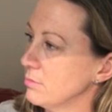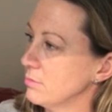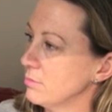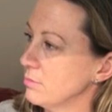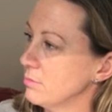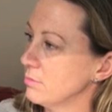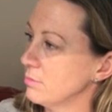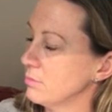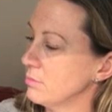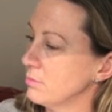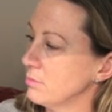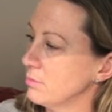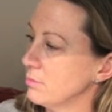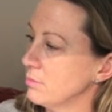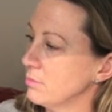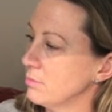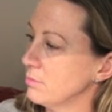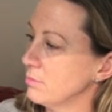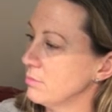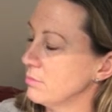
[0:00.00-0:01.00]

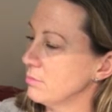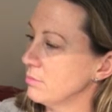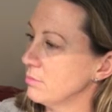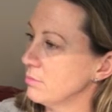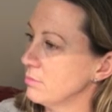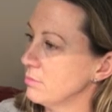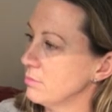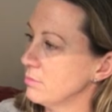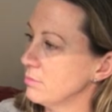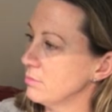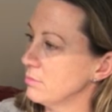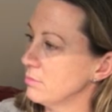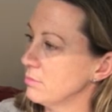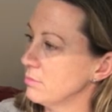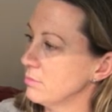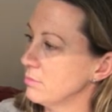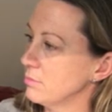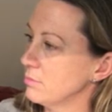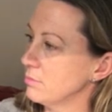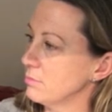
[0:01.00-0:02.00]

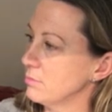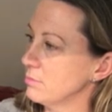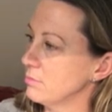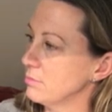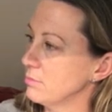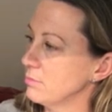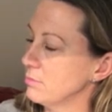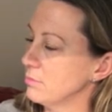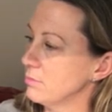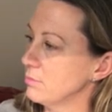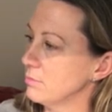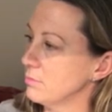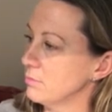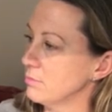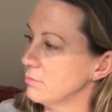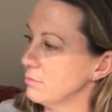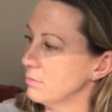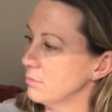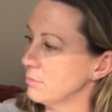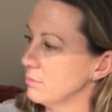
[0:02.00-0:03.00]

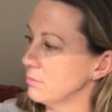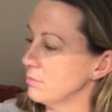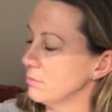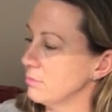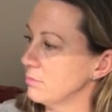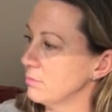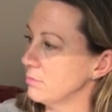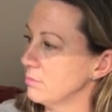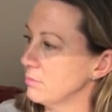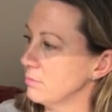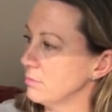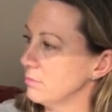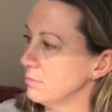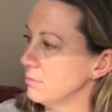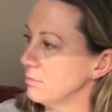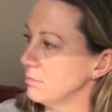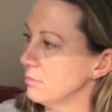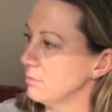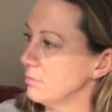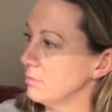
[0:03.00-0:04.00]

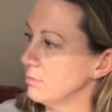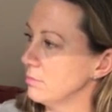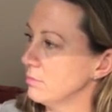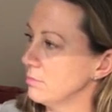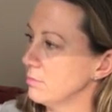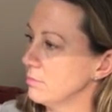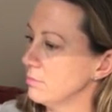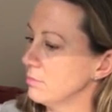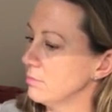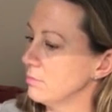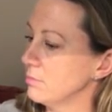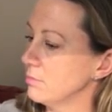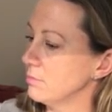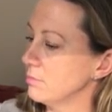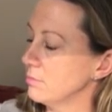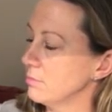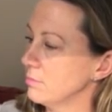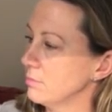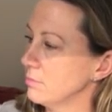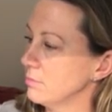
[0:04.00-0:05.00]

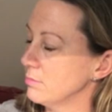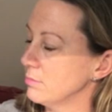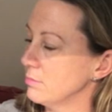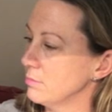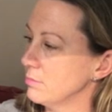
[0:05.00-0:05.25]
(silent)